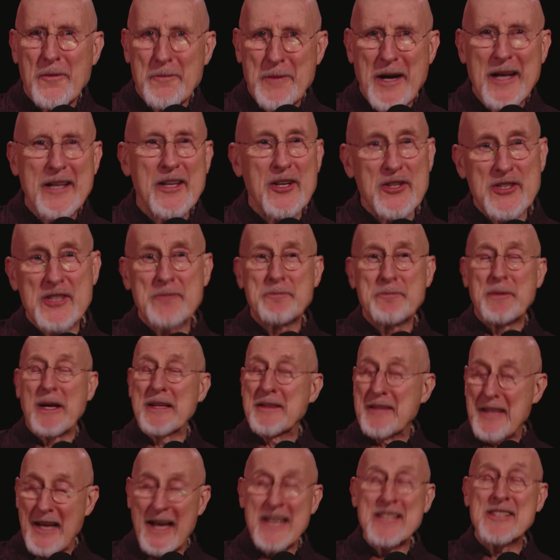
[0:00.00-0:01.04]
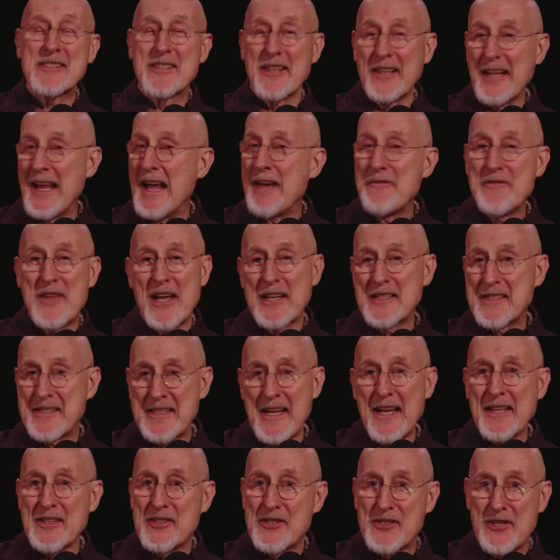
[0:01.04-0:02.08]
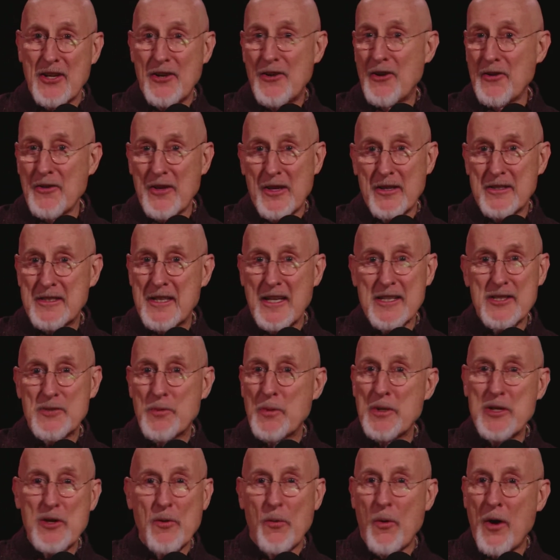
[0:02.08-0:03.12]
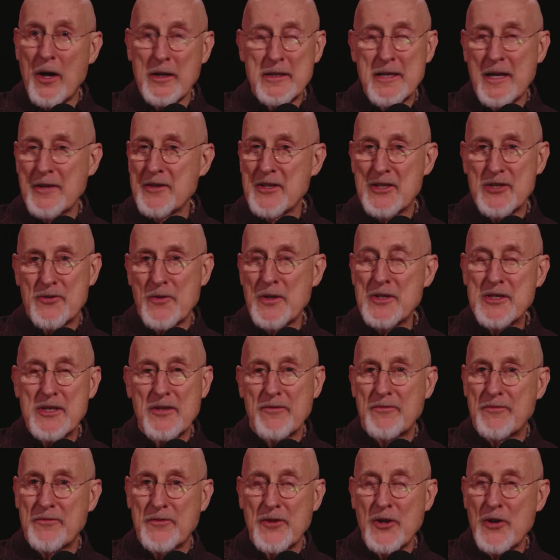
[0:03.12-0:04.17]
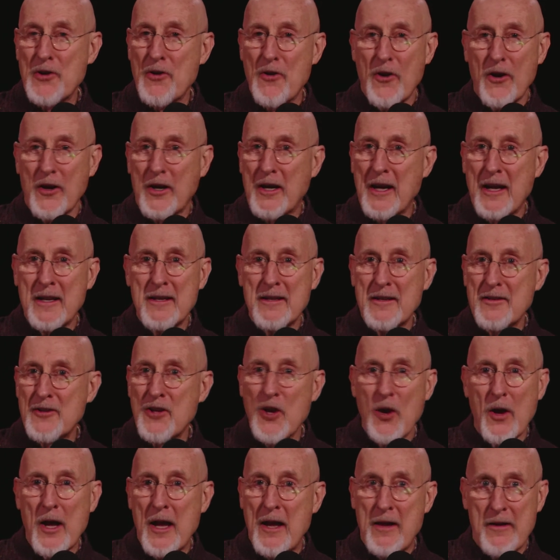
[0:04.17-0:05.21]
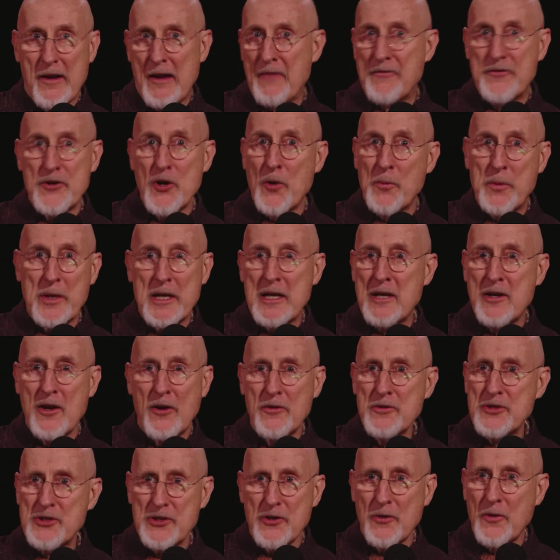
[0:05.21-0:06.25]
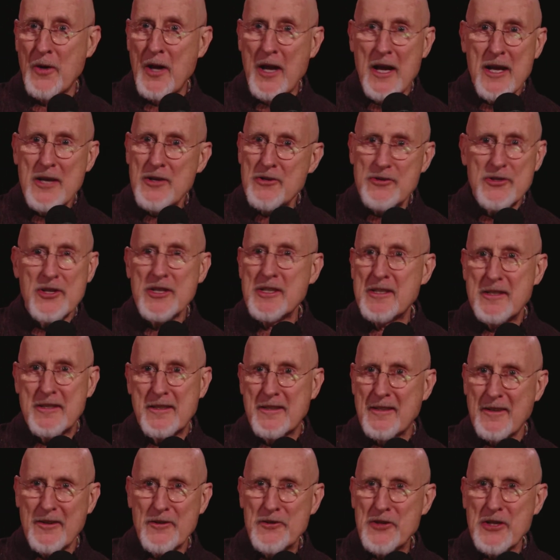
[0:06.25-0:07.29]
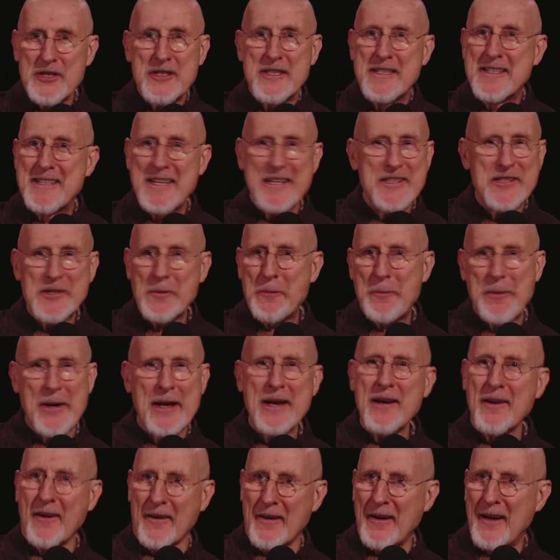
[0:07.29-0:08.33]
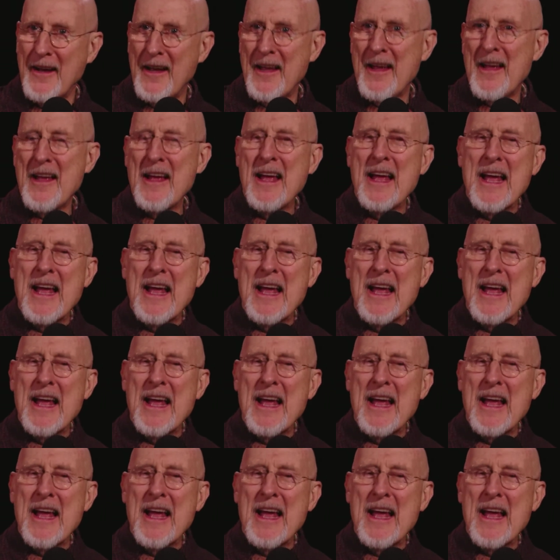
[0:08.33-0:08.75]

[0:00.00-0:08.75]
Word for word: but. well, there's but I still have that sense, you know, the right. sense when you walk down the streets of New York and no, uh, if nobody knows you, you just you just disappear. Hmm.